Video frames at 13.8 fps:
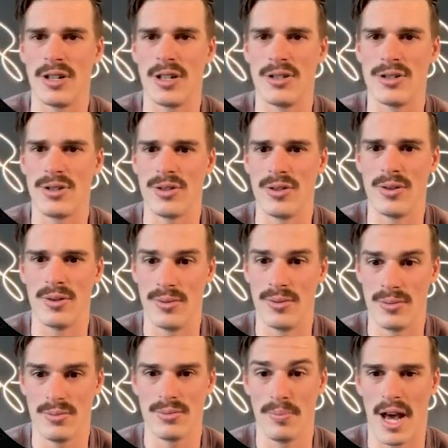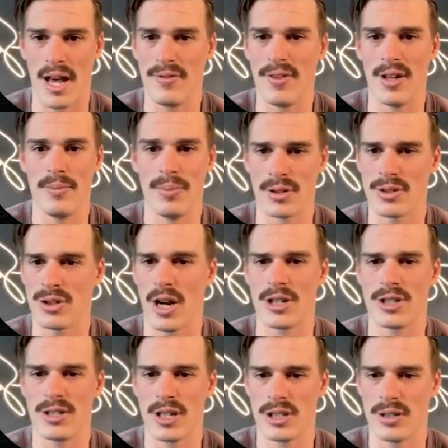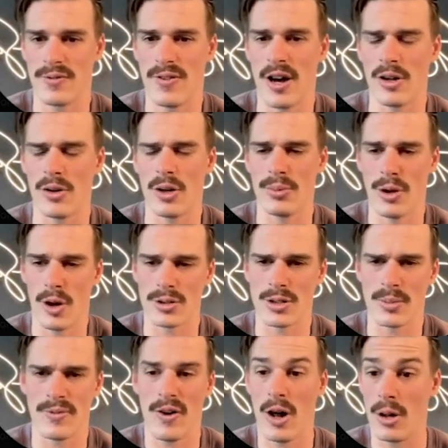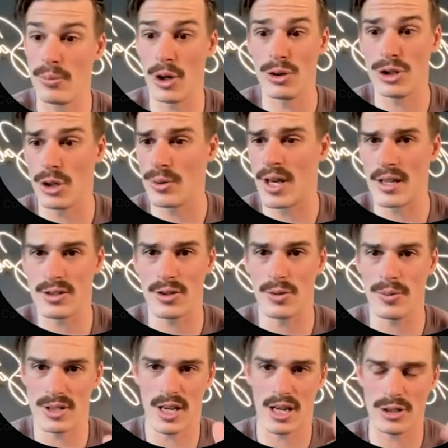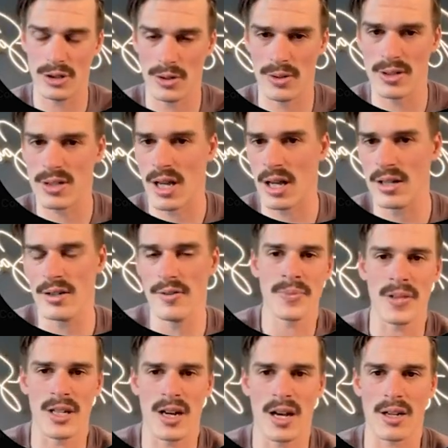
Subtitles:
into bad fit, book strategy session, follow-up, long-term follow-up, no-show, cancel, reschedule inside of the not